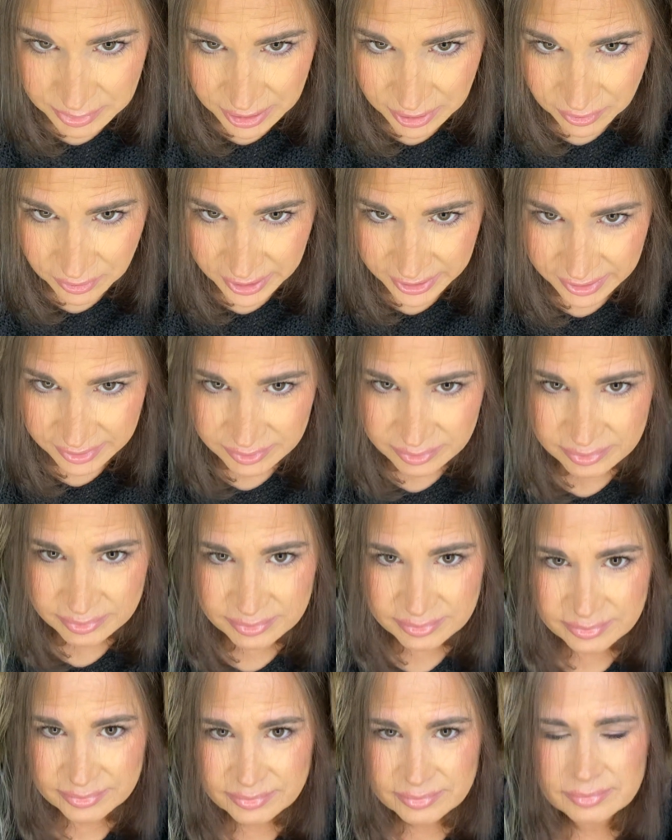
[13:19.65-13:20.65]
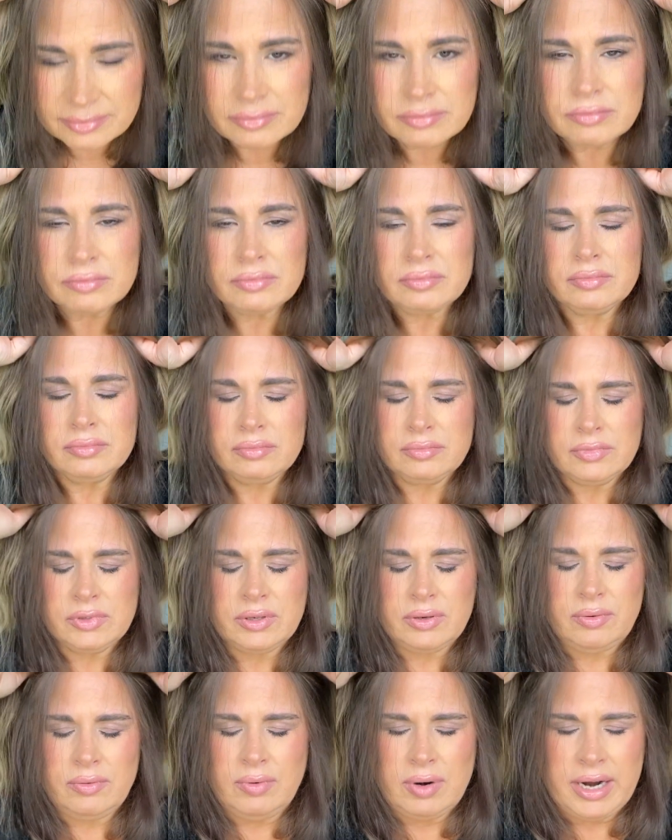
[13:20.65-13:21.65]
going?
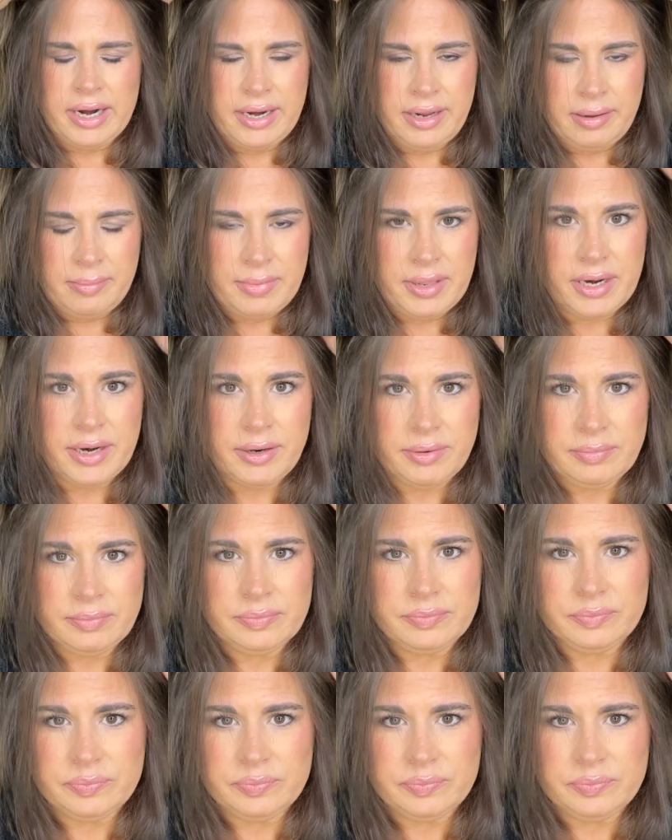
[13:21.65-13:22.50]
Right up there.